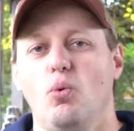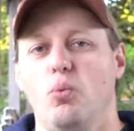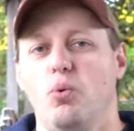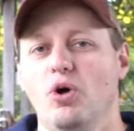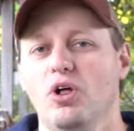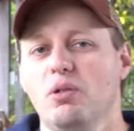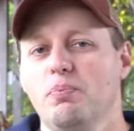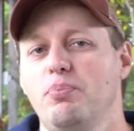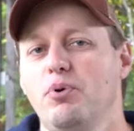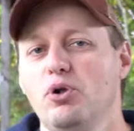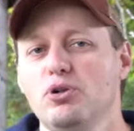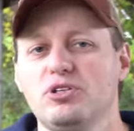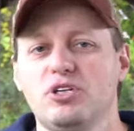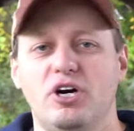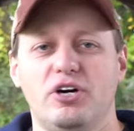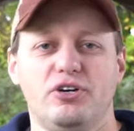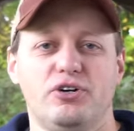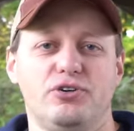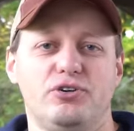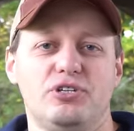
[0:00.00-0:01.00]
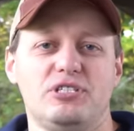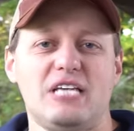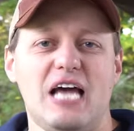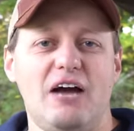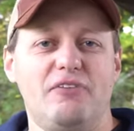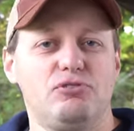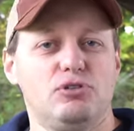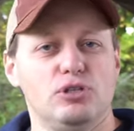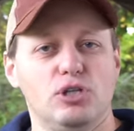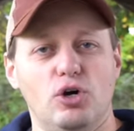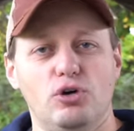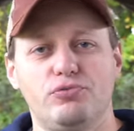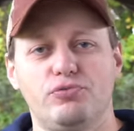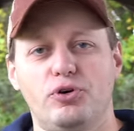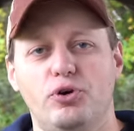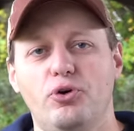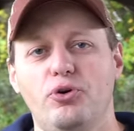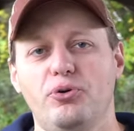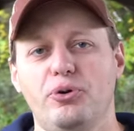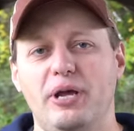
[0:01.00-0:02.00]
Will bolt gun owners have to load
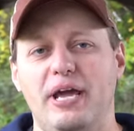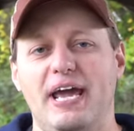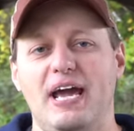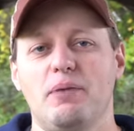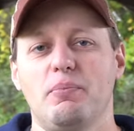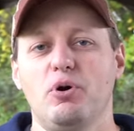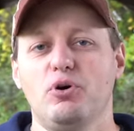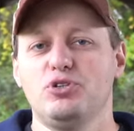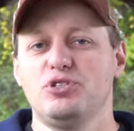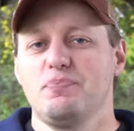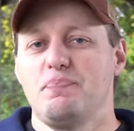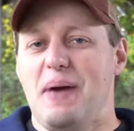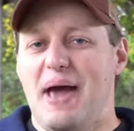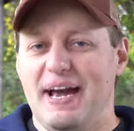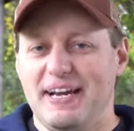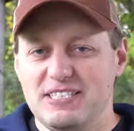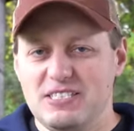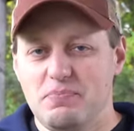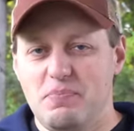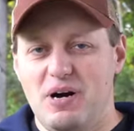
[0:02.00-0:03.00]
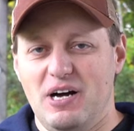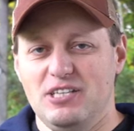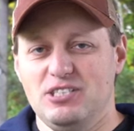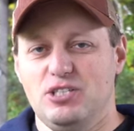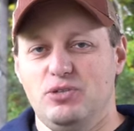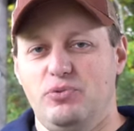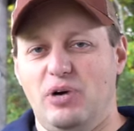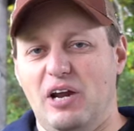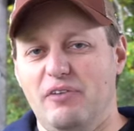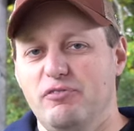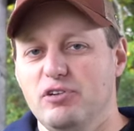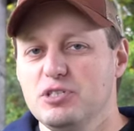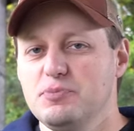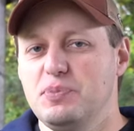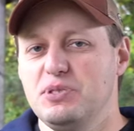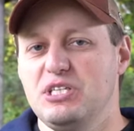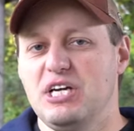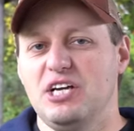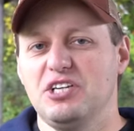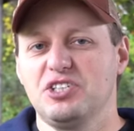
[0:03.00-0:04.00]
their own ammo to maximize the rifle's
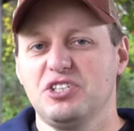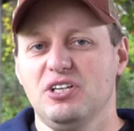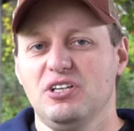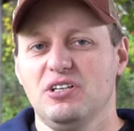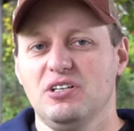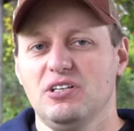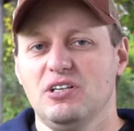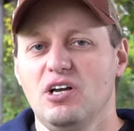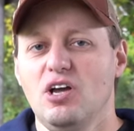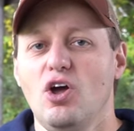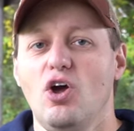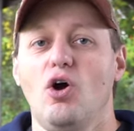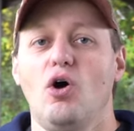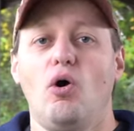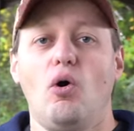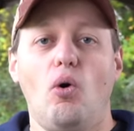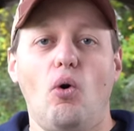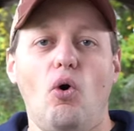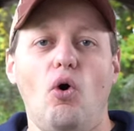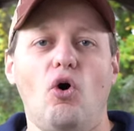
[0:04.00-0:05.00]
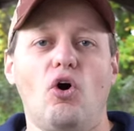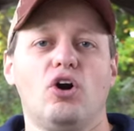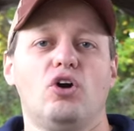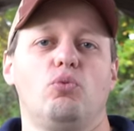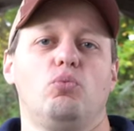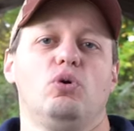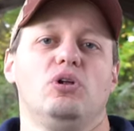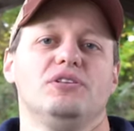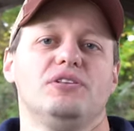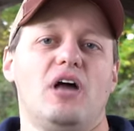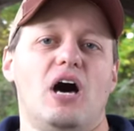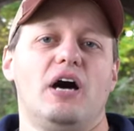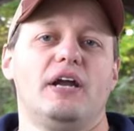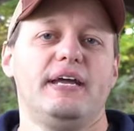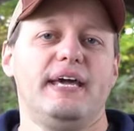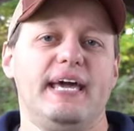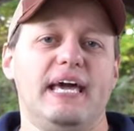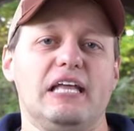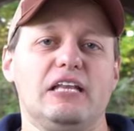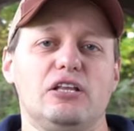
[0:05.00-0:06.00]
potential? Or will
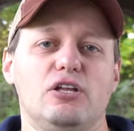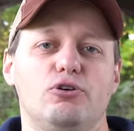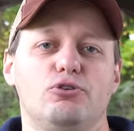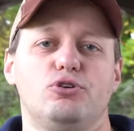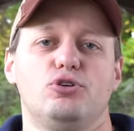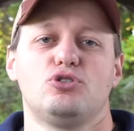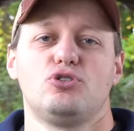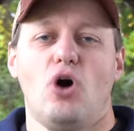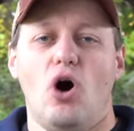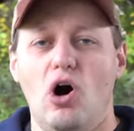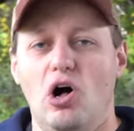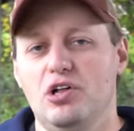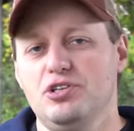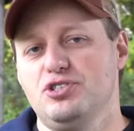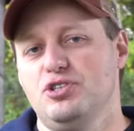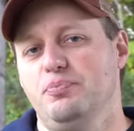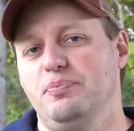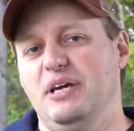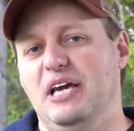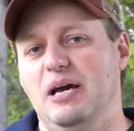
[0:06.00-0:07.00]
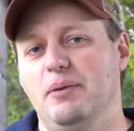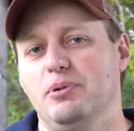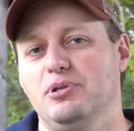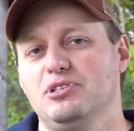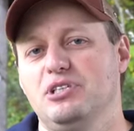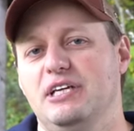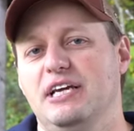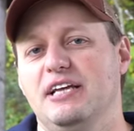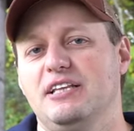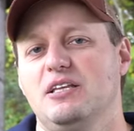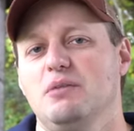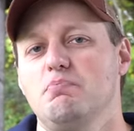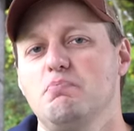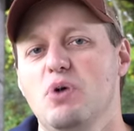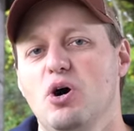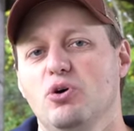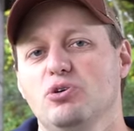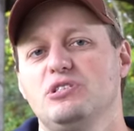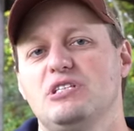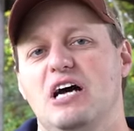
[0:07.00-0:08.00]
non-hand loaders also be able to get the
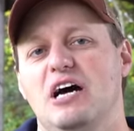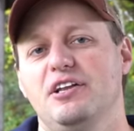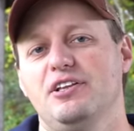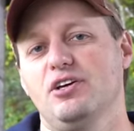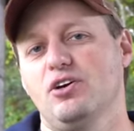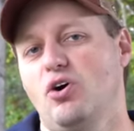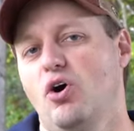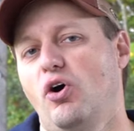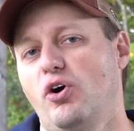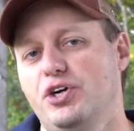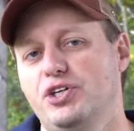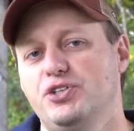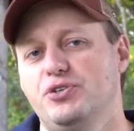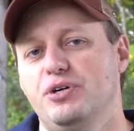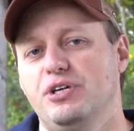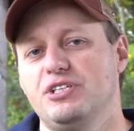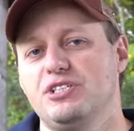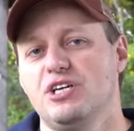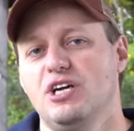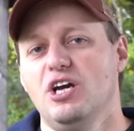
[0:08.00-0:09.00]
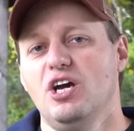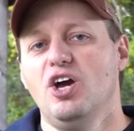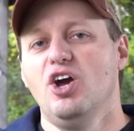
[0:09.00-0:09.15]
most out of the cartridge?